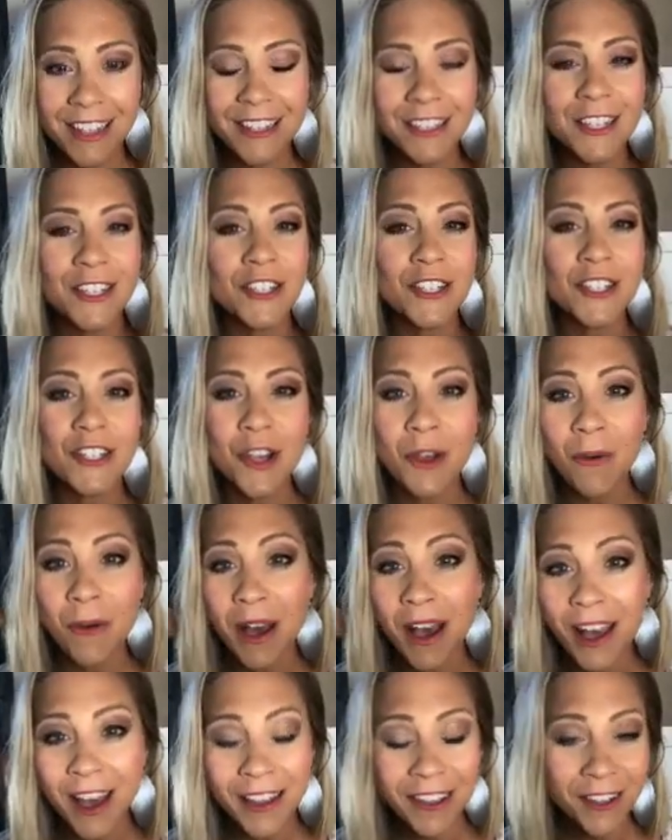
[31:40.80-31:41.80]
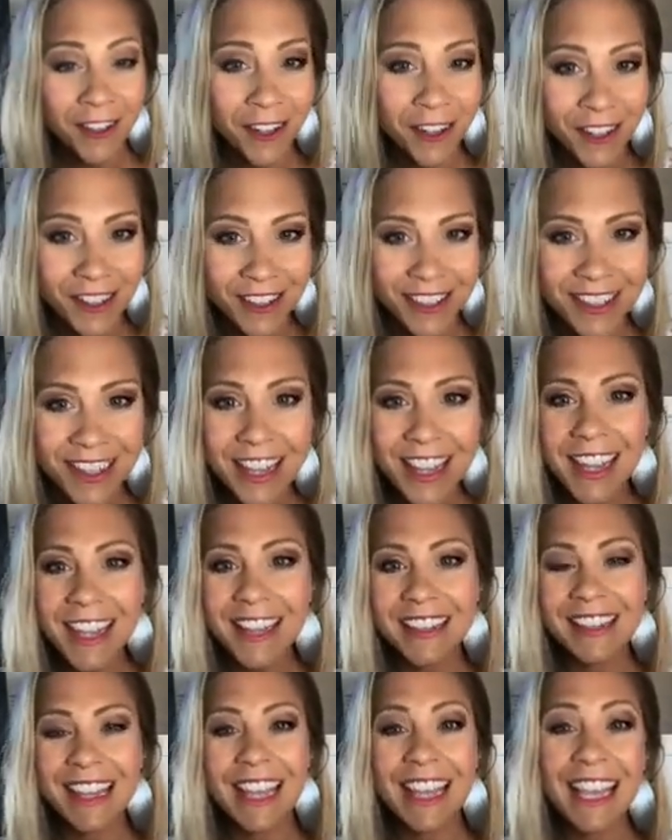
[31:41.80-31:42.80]
to show others
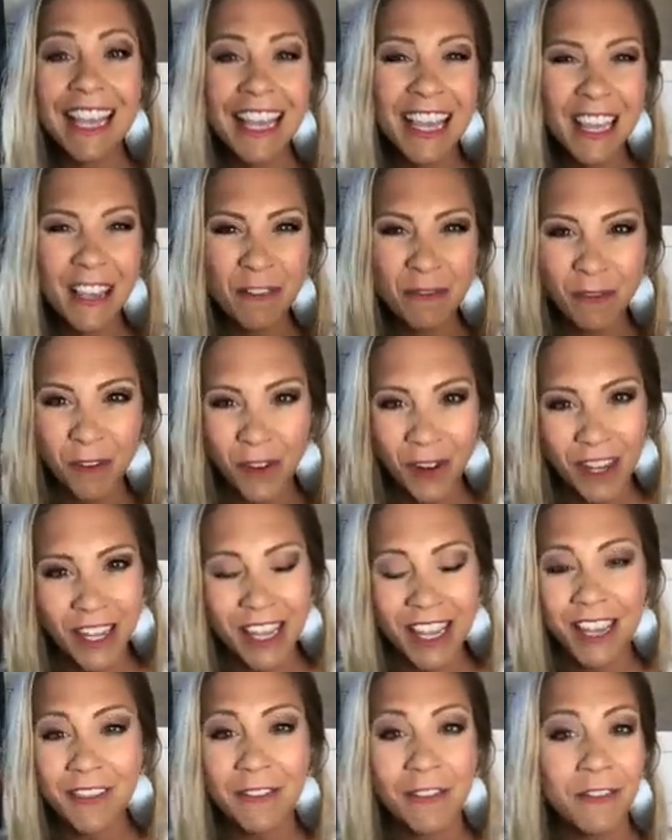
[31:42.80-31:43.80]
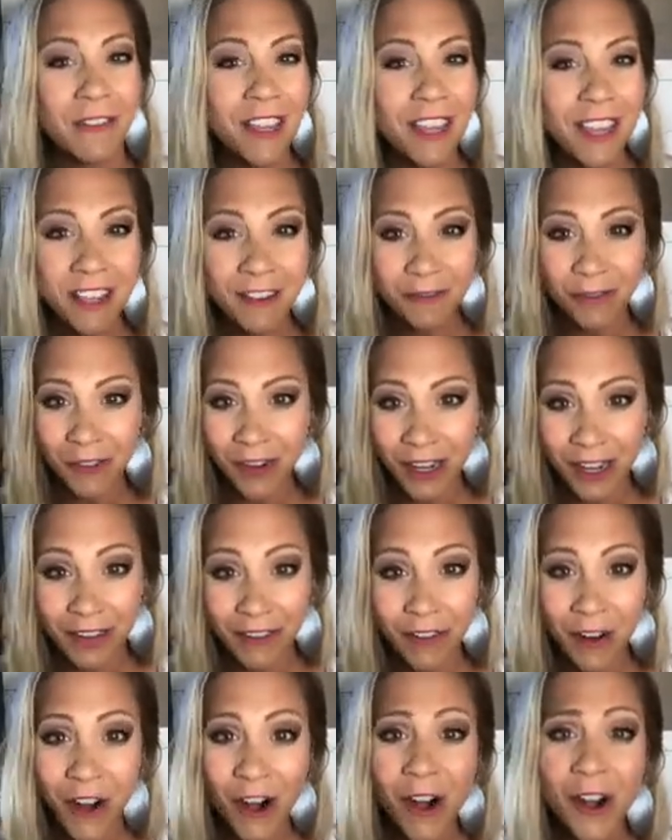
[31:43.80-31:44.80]
that he can forgive. If he can
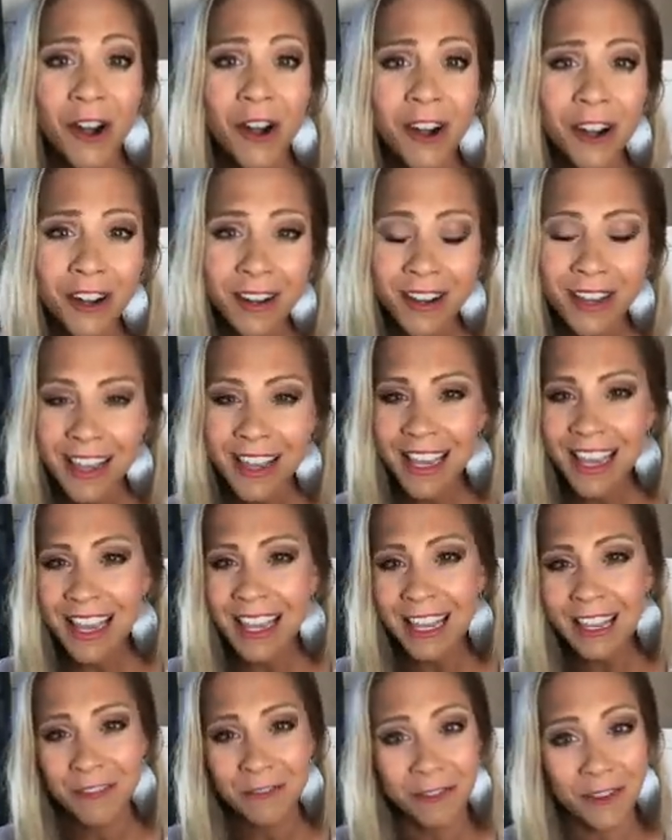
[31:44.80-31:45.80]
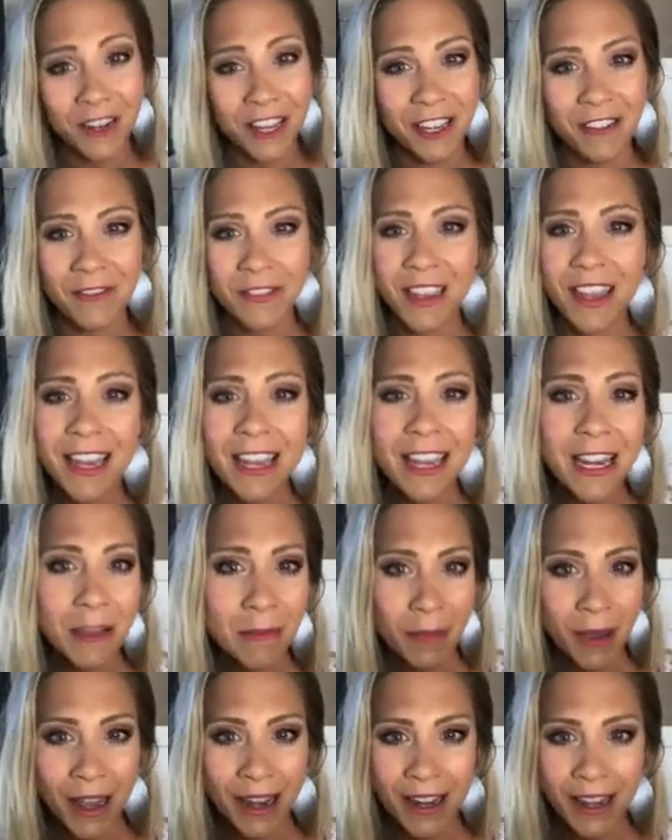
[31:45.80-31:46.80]
forgive her, he can forgive
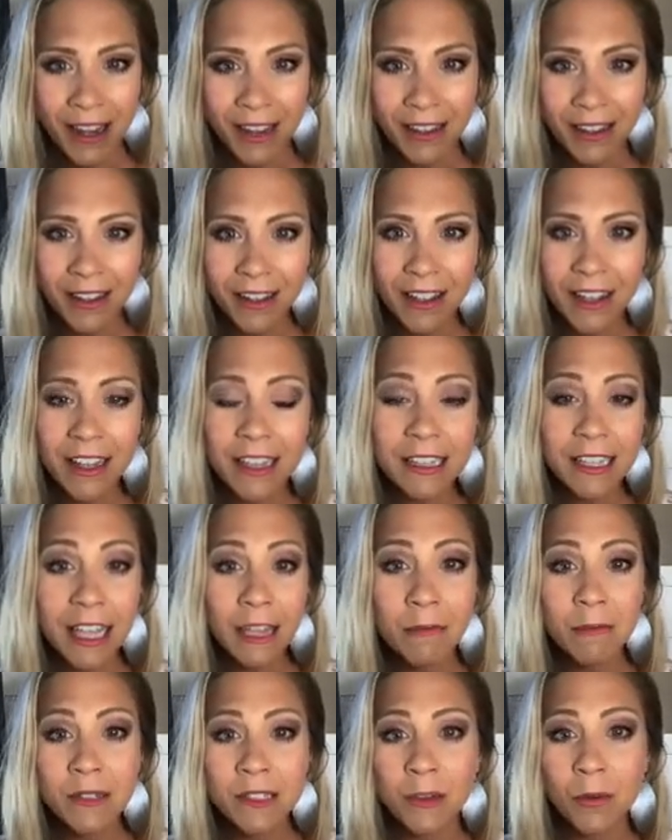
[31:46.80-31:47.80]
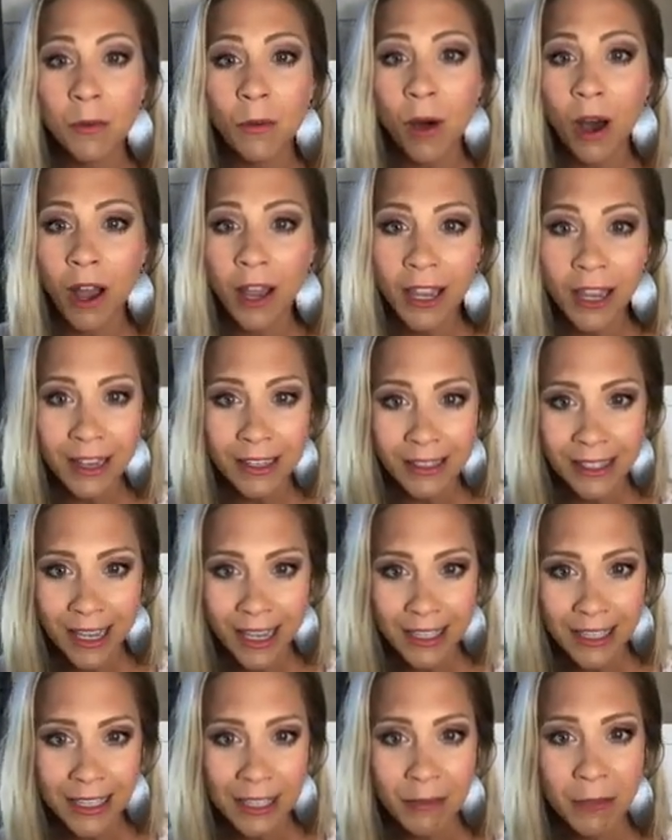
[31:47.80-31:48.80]
anybody. Lane was a walking
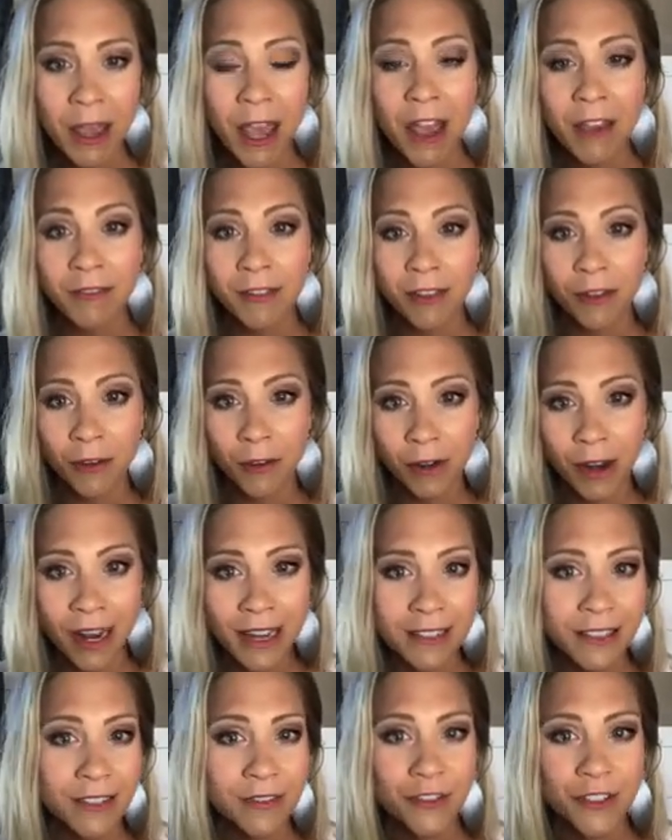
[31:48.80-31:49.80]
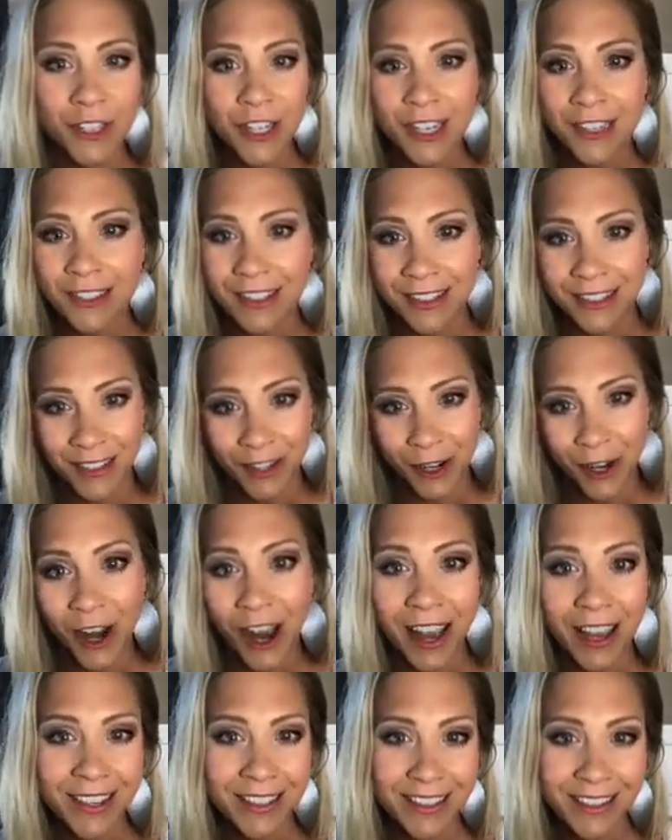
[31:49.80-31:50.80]
testament of the grace of Jesus
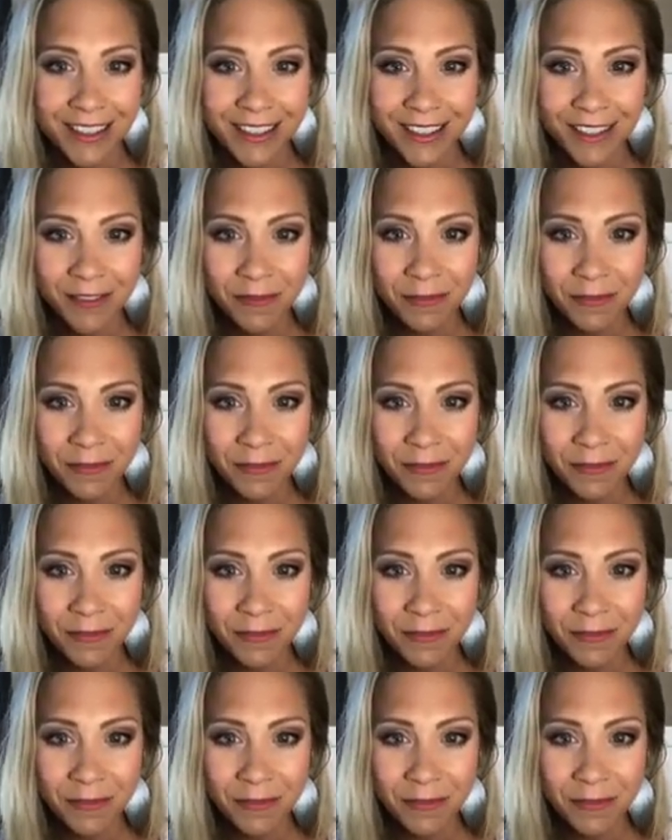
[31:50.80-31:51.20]
Christ.